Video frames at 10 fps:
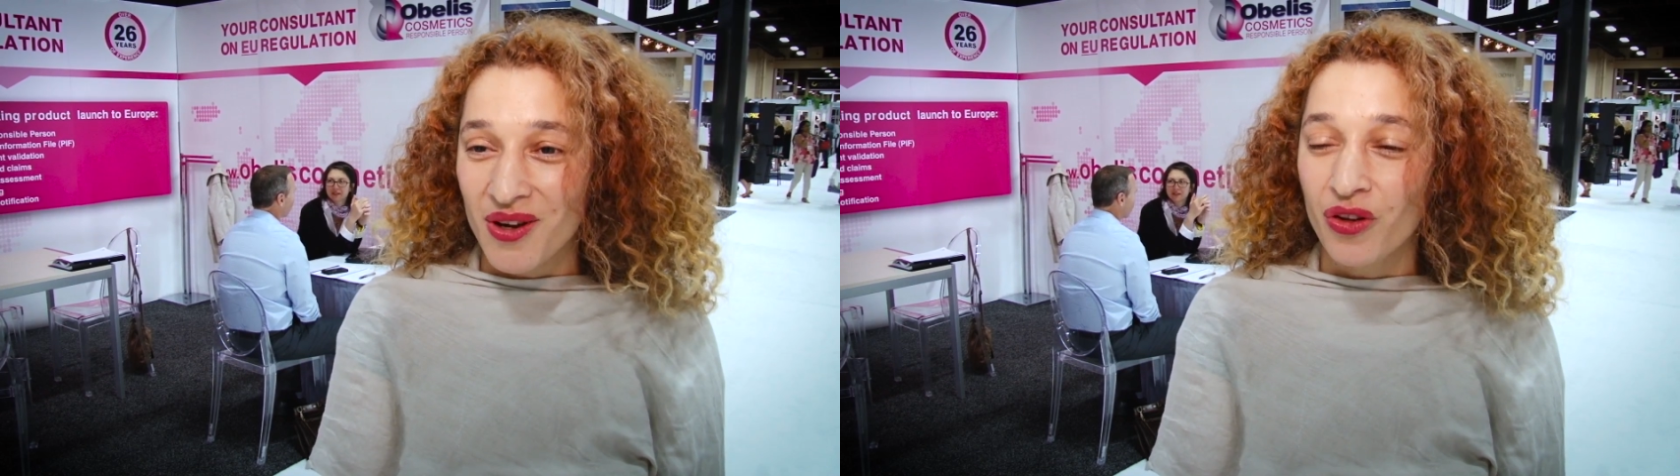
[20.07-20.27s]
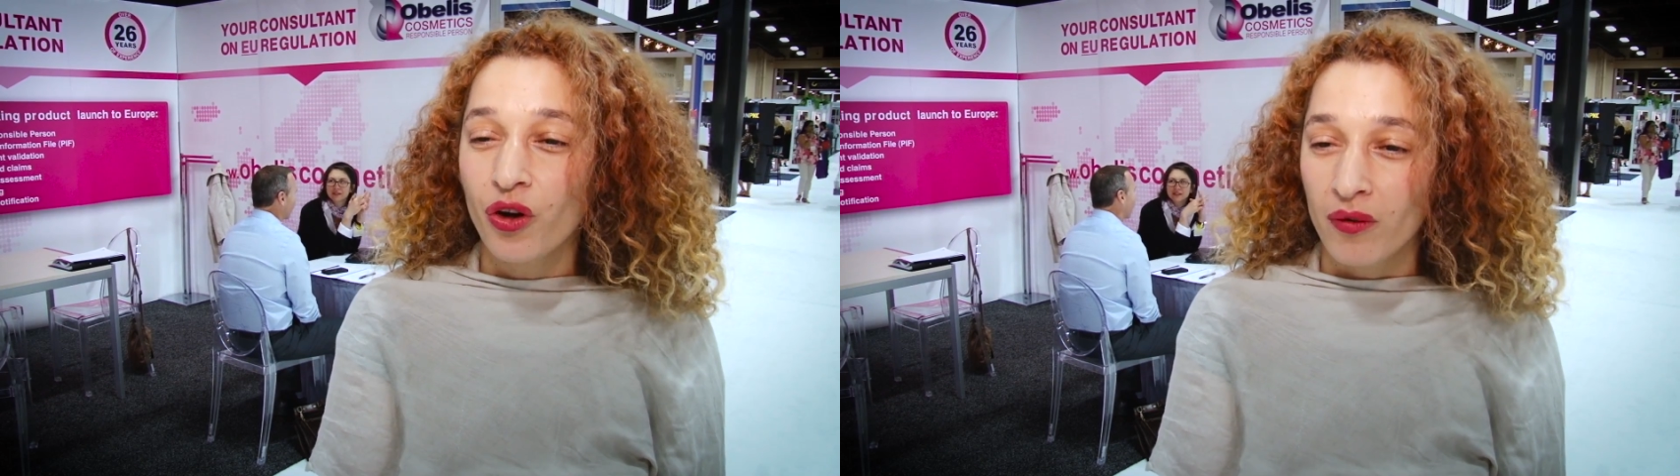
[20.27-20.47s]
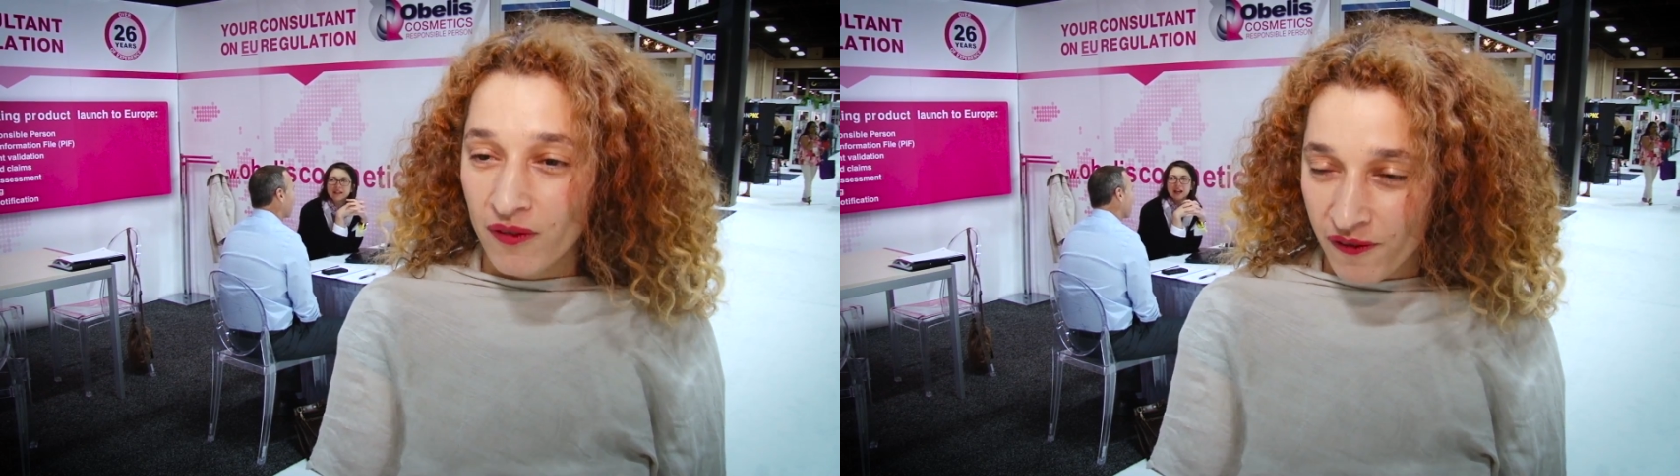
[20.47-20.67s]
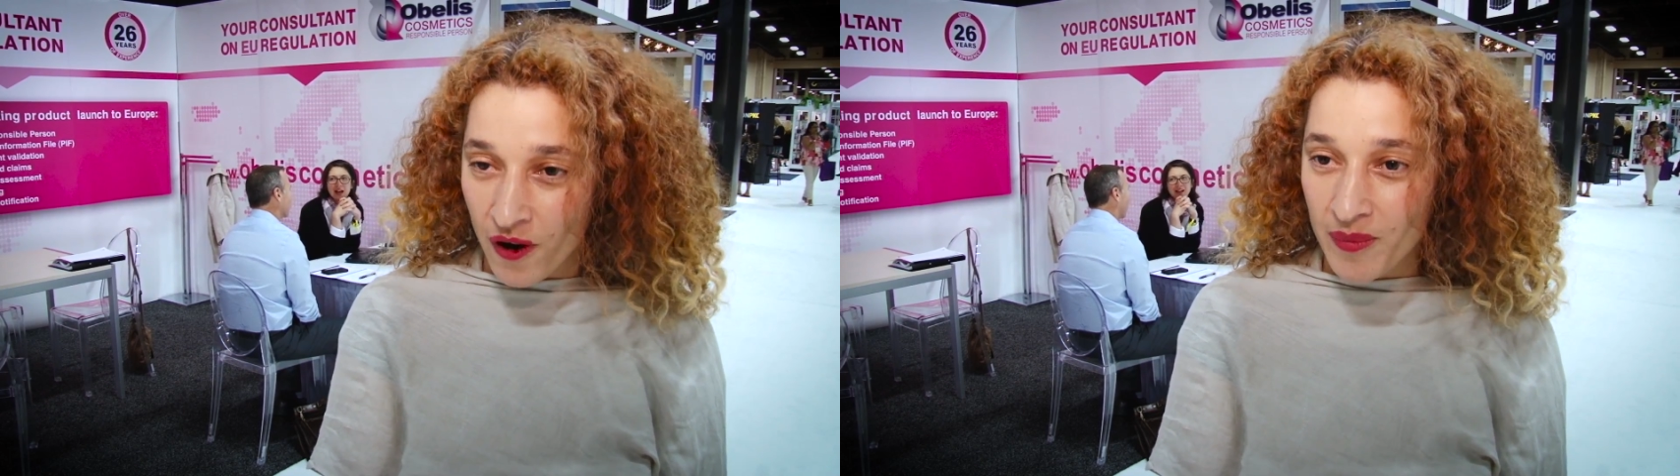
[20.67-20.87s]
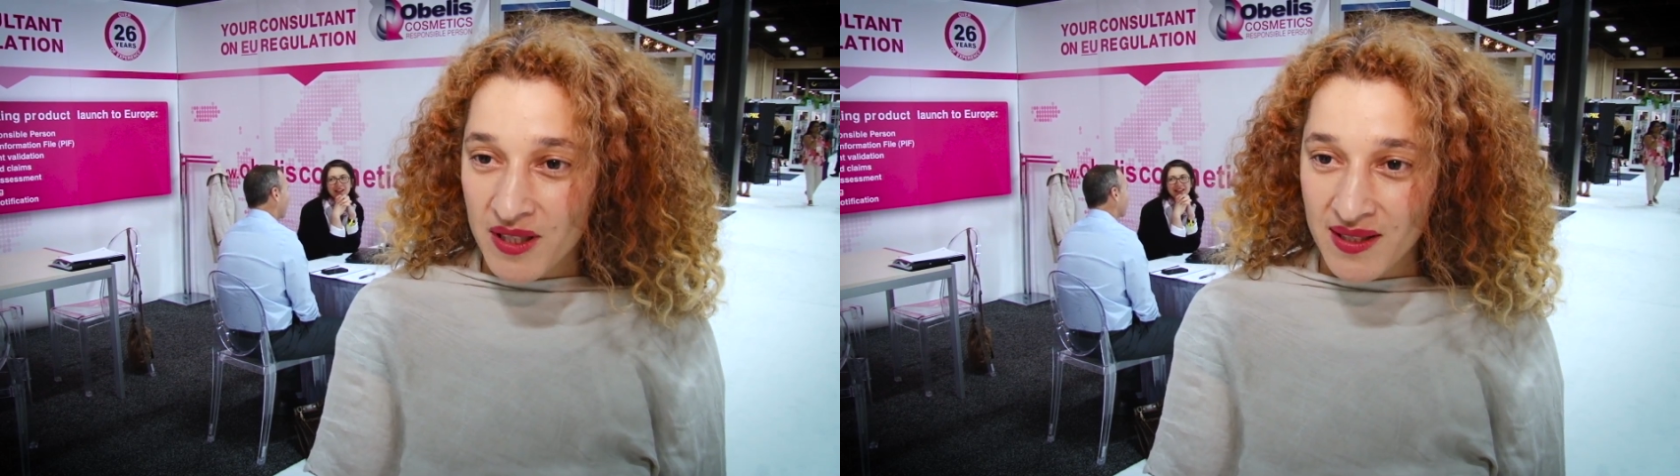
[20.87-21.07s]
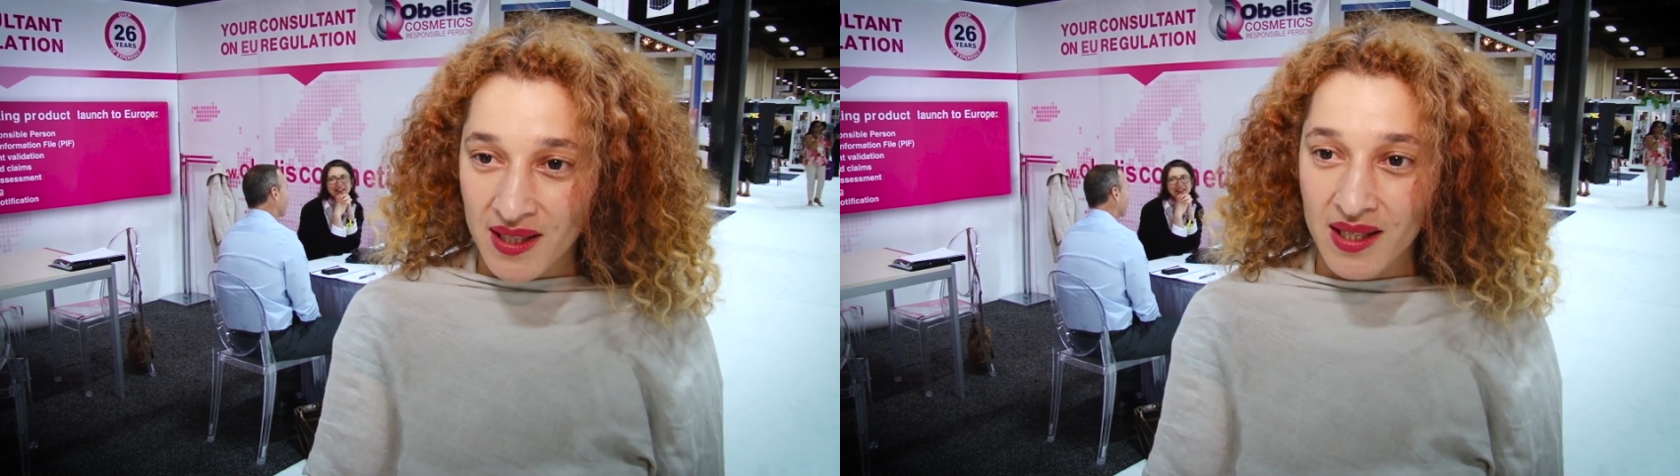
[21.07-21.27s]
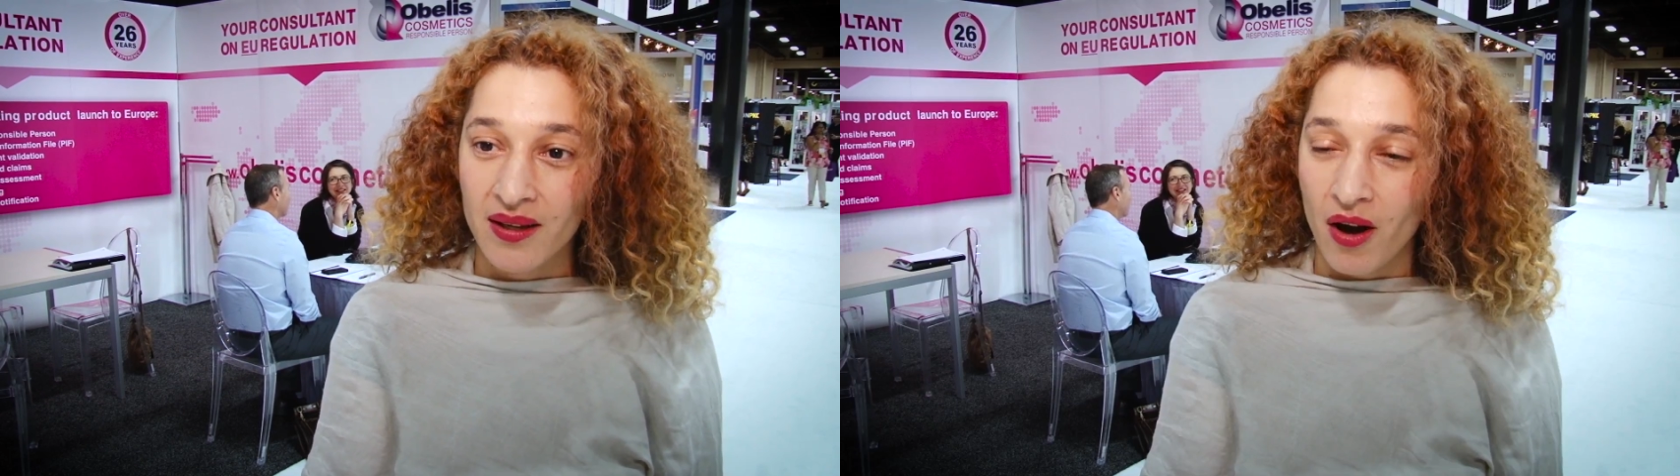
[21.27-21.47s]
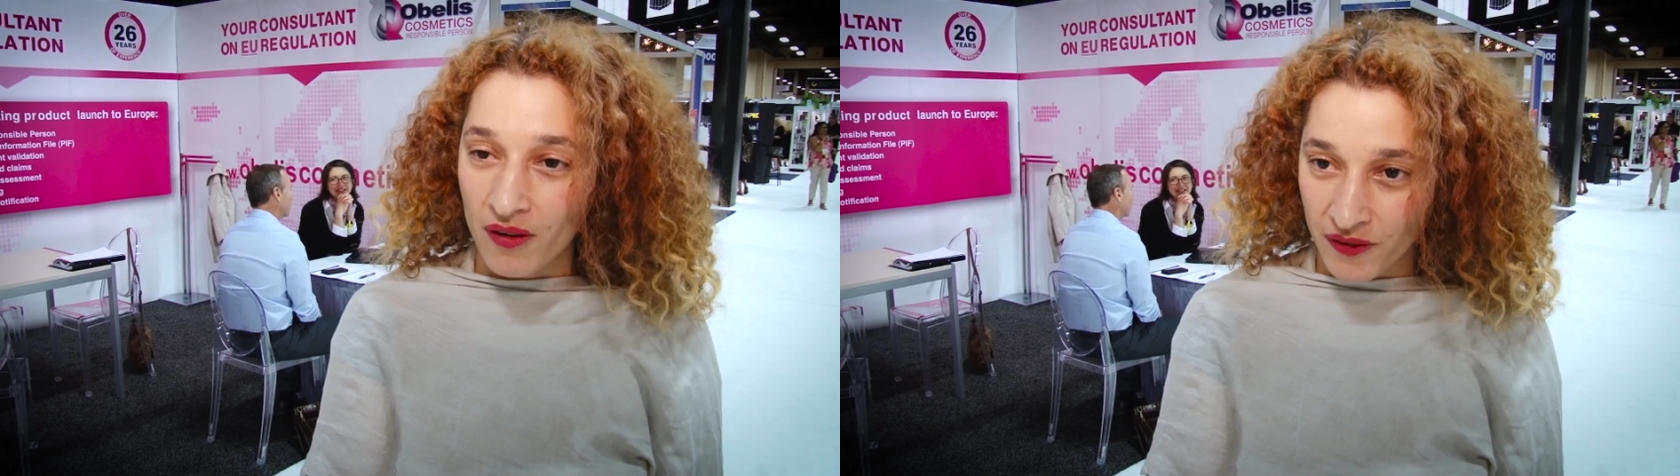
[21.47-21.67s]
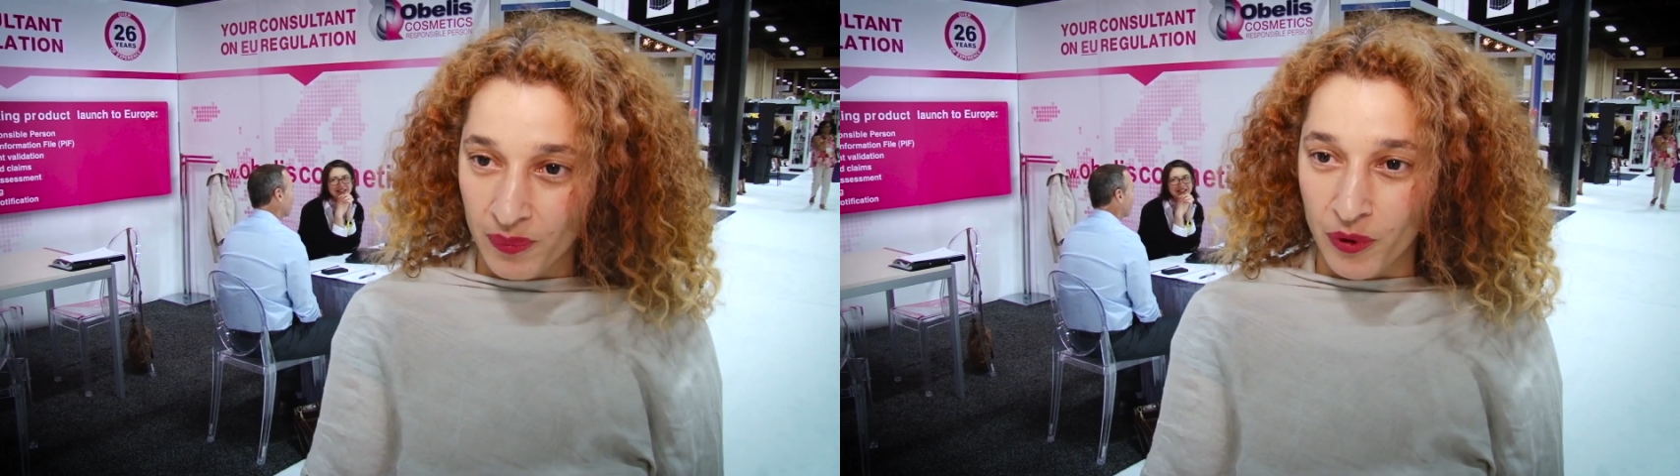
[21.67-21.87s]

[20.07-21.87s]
on the conformity of their